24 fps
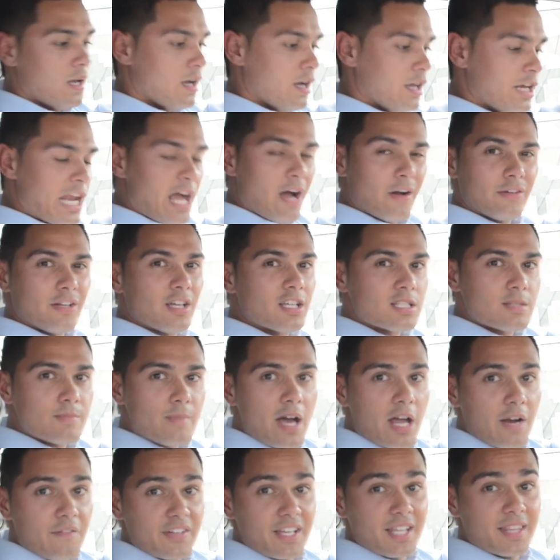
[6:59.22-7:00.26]
Now, it doesn't
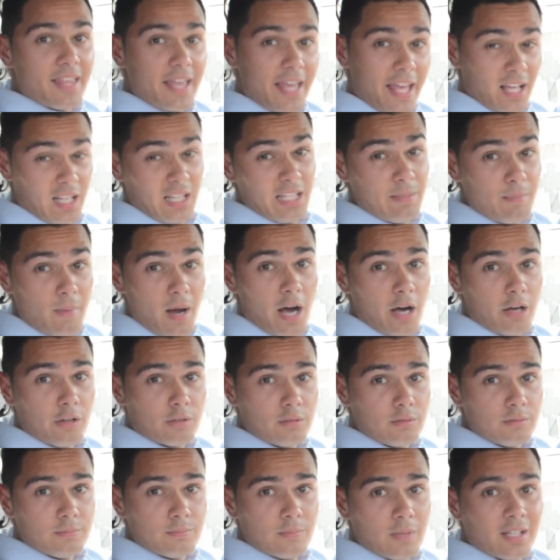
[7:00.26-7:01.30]
matter if you get the LE
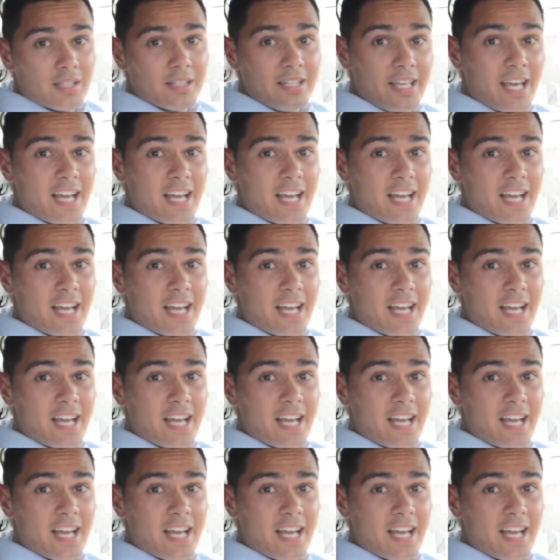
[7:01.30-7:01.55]
model, the